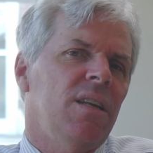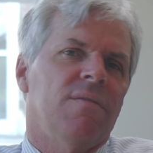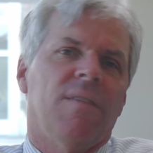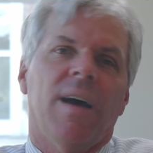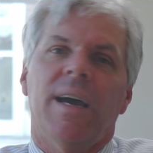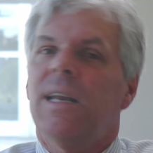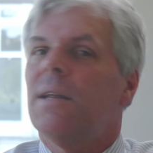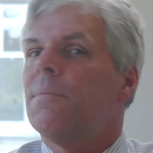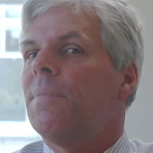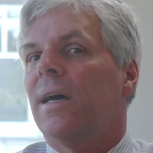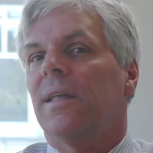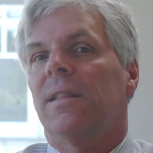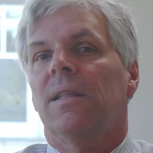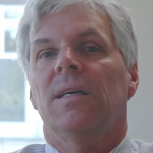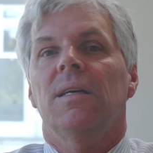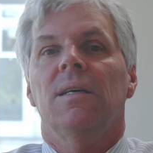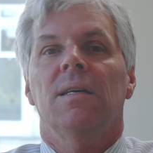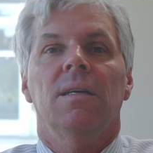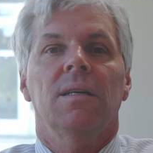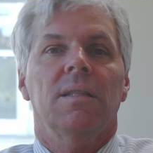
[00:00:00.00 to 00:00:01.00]
divided by
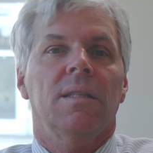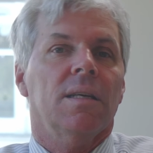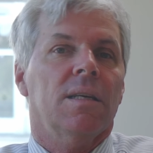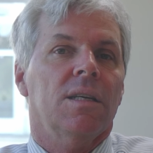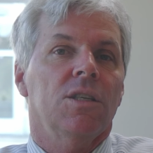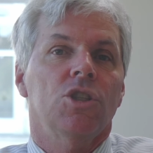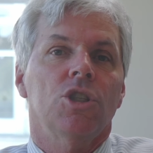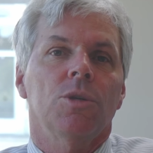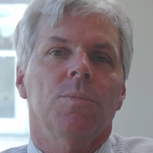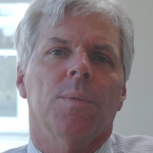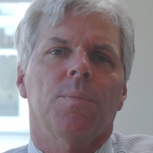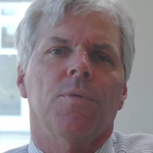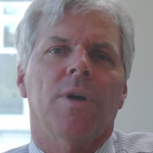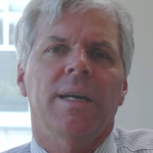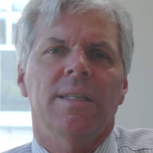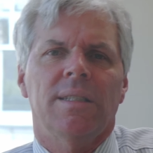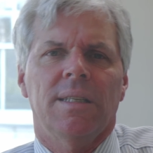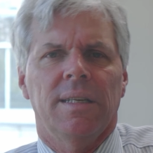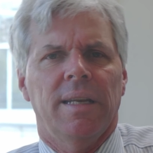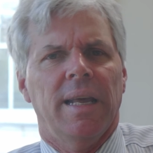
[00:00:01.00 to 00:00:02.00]
the consumer
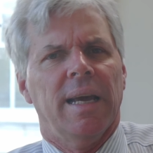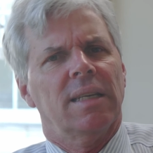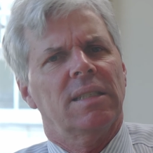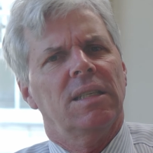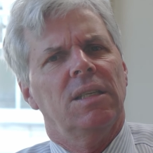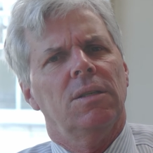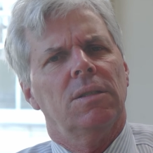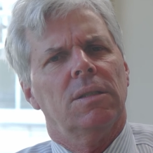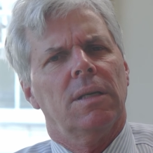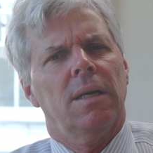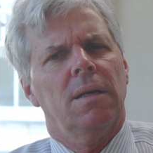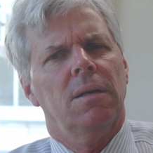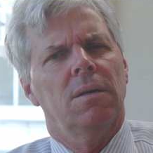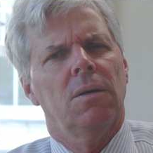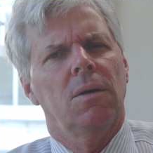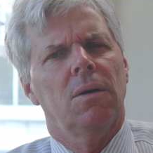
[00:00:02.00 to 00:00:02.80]
price index, and you can say,